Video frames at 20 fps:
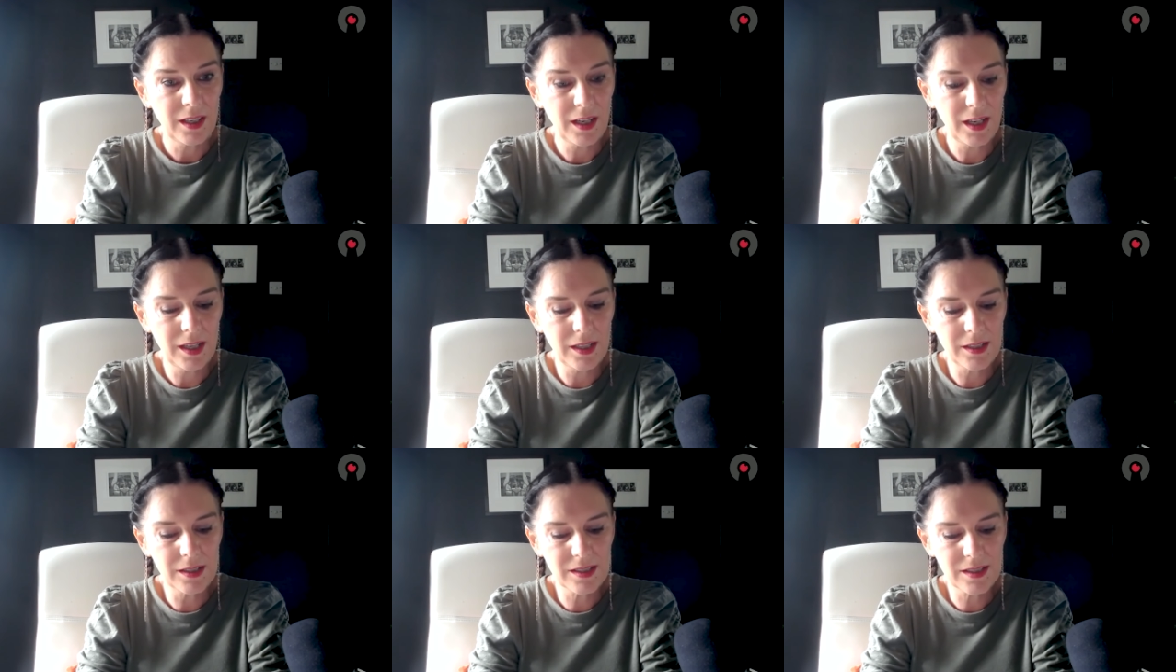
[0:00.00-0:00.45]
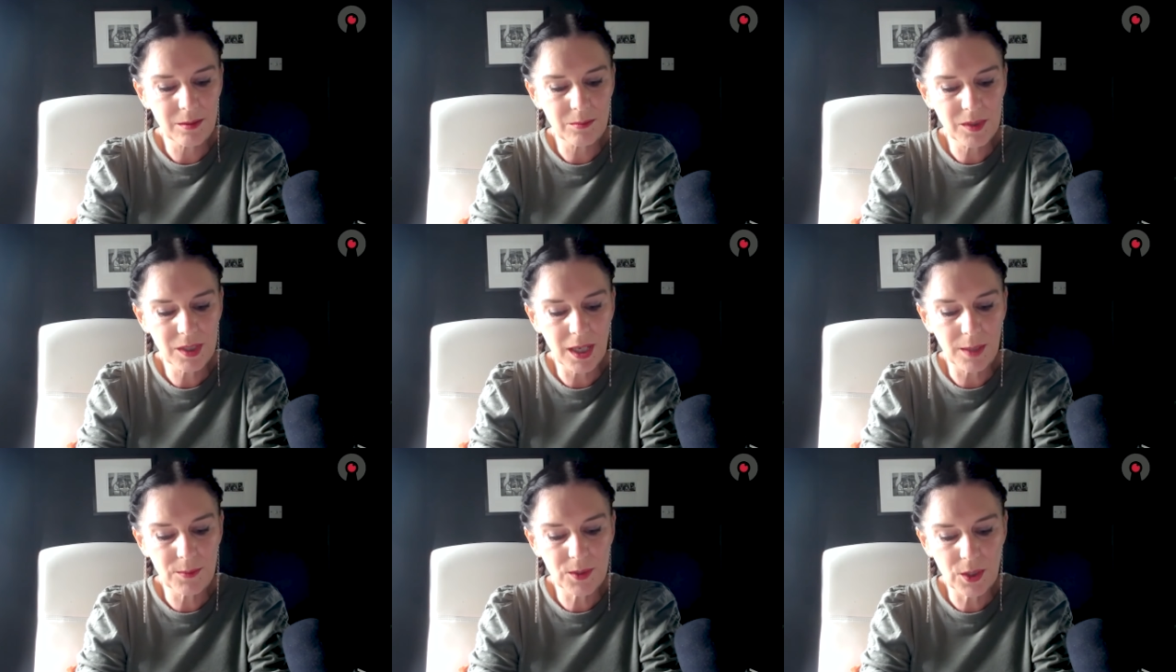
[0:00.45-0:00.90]
And
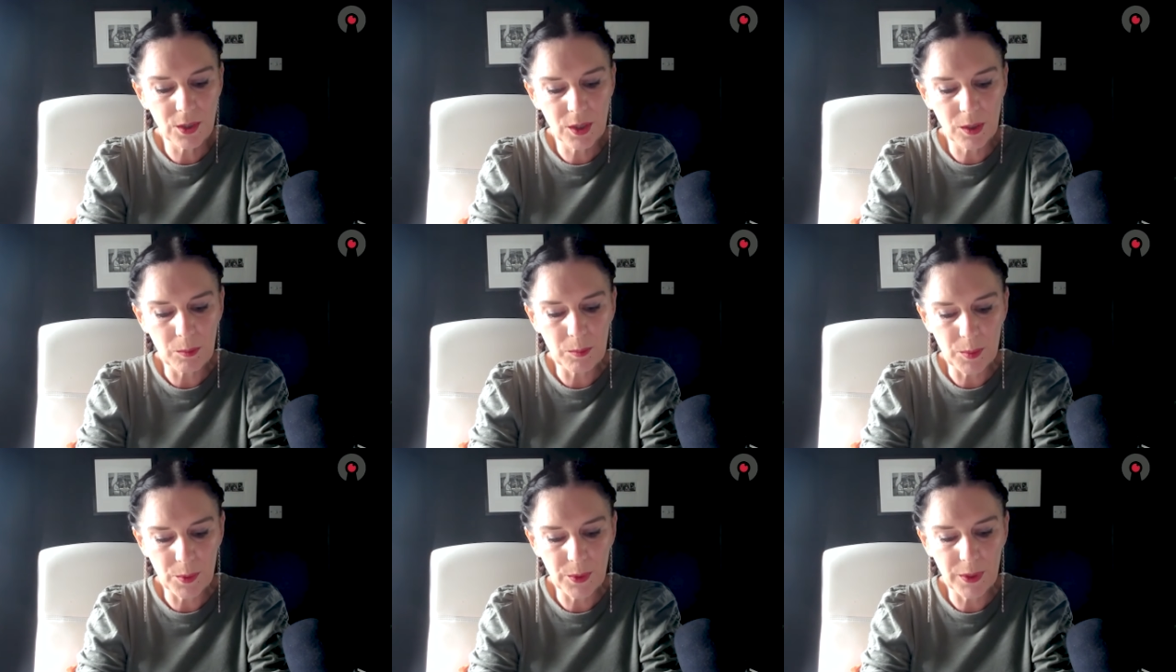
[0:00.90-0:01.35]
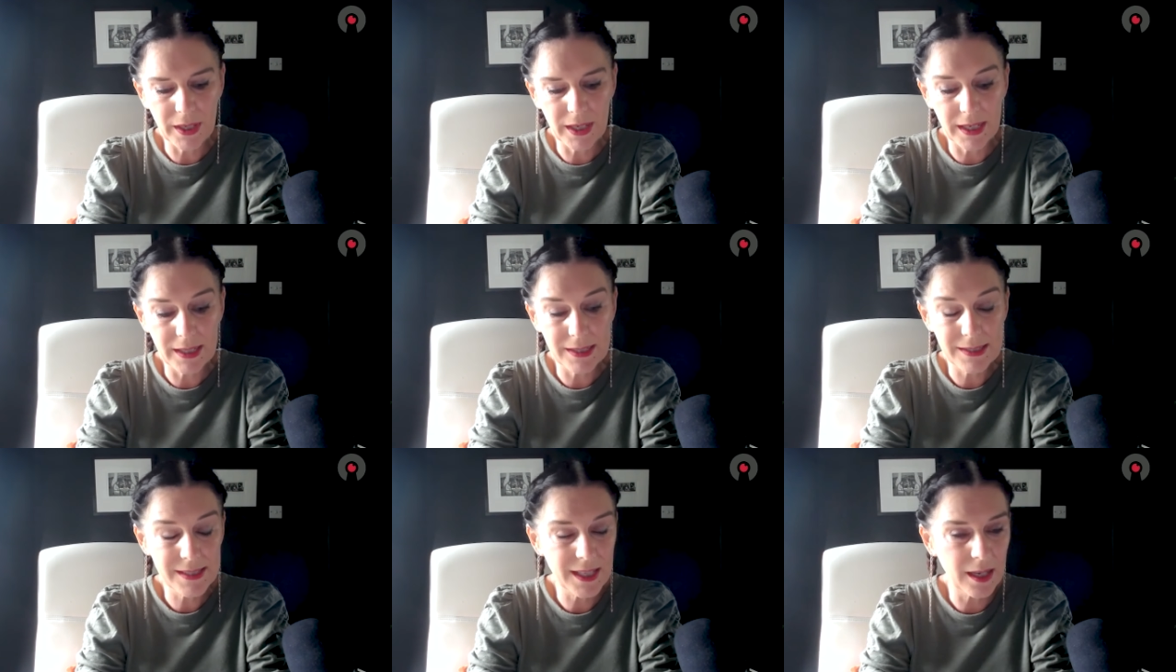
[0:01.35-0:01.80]
sometimes you can bring
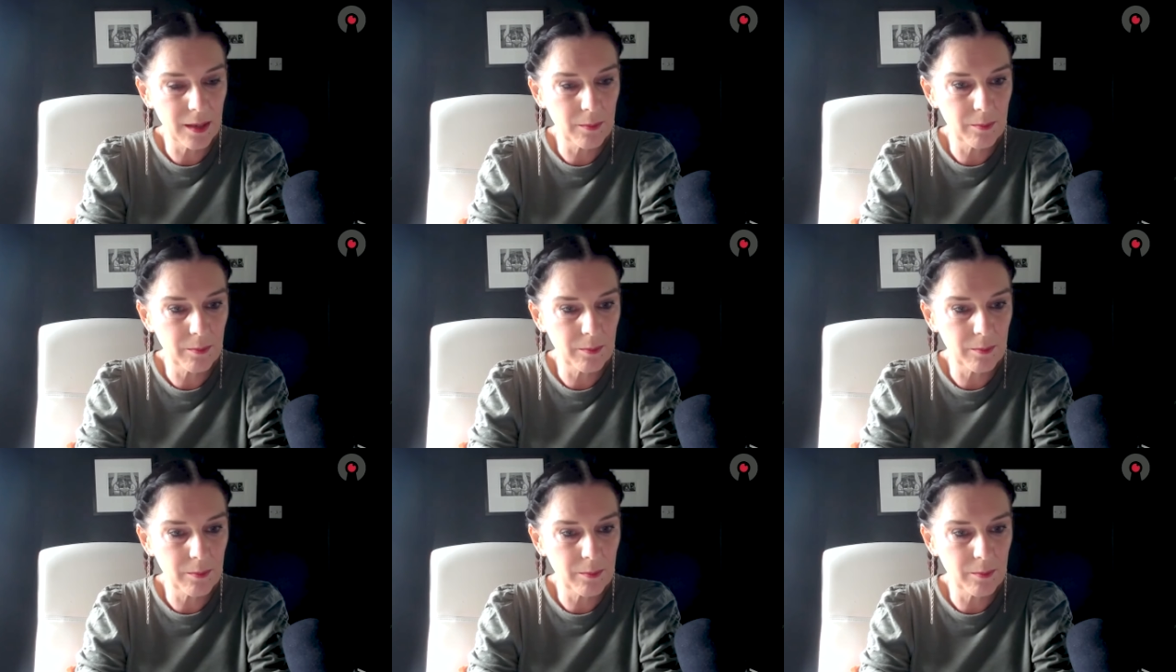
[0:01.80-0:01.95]
in, say,